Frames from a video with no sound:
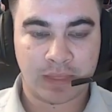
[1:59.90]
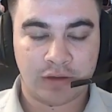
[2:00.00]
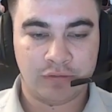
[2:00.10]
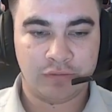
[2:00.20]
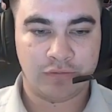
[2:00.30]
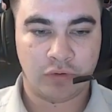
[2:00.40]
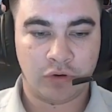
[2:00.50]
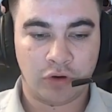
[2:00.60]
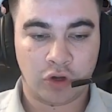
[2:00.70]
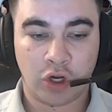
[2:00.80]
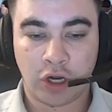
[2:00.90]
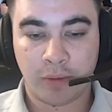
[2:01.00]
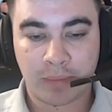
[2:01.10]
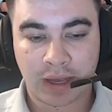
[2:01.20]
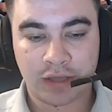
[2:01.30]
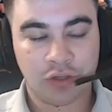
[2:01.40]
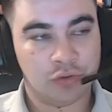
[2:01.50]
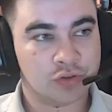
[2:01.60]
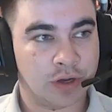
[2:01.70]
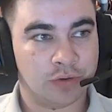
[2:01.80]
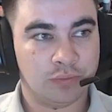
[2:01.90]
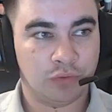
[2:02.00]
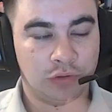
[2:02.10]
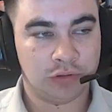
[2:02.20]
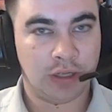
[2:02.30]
For combat, you try to roll